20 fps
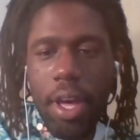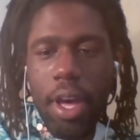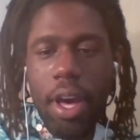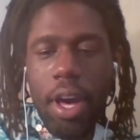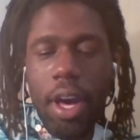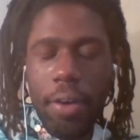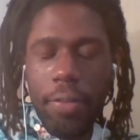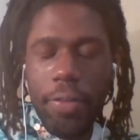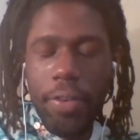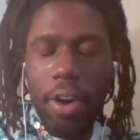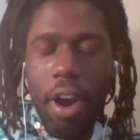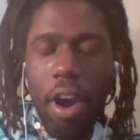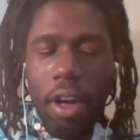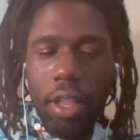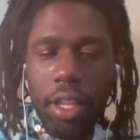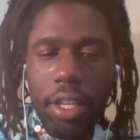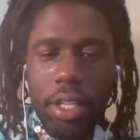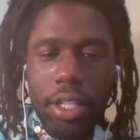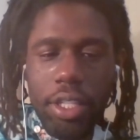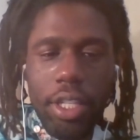of
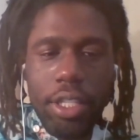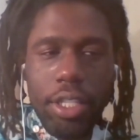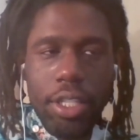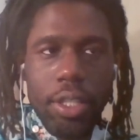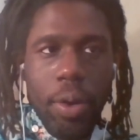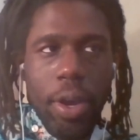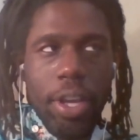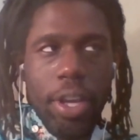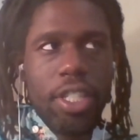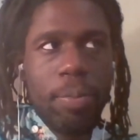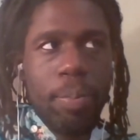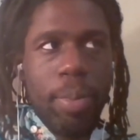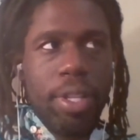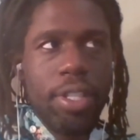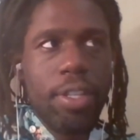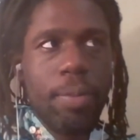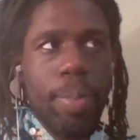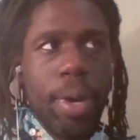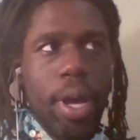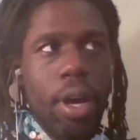college. And so I spent
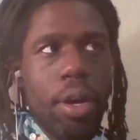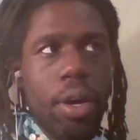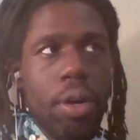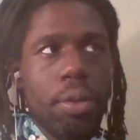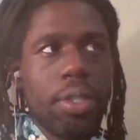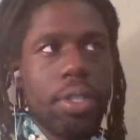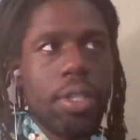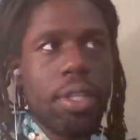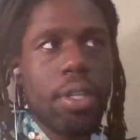about